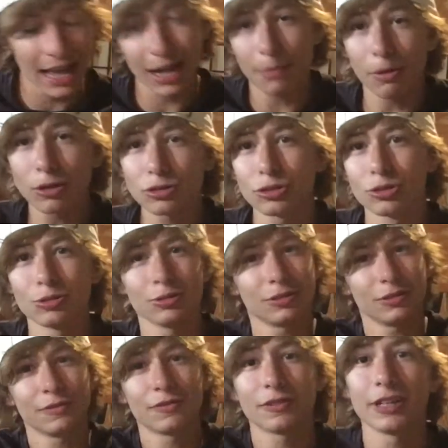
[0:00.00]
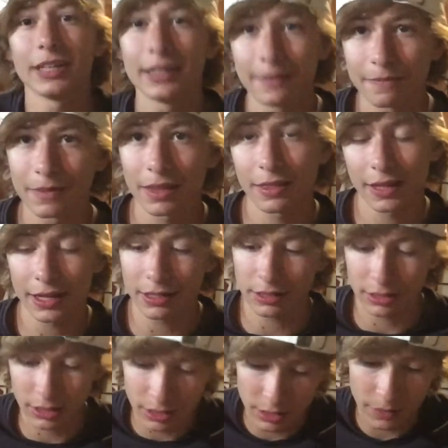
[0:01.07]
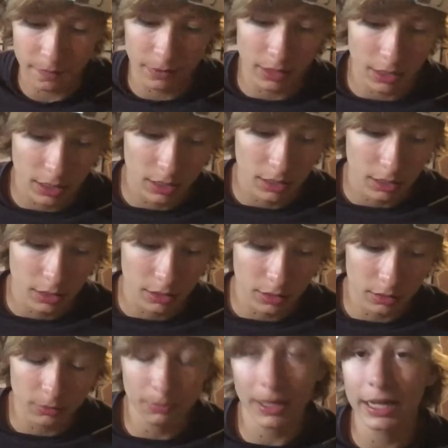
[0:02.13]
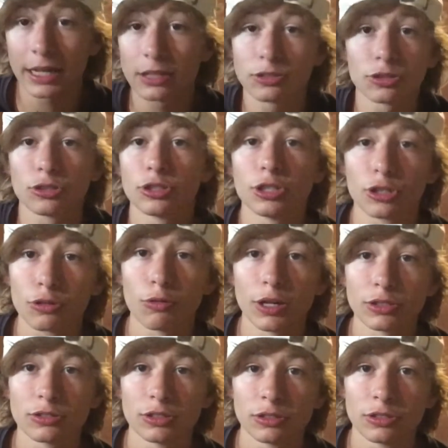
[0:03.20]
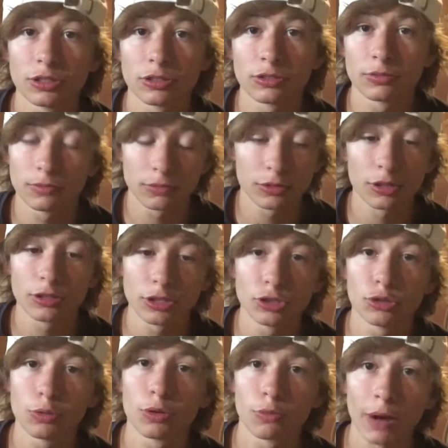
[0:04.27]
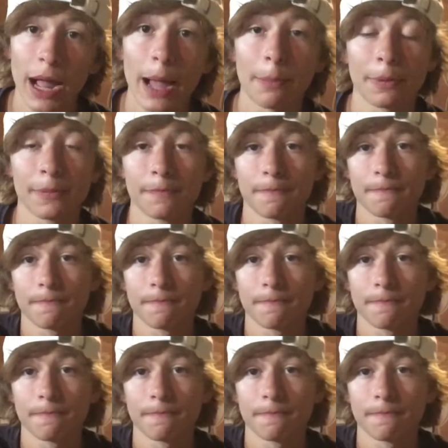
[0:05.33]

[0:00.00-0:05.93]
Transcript: and I'm also afraid that my answer to your question just turned into a rap.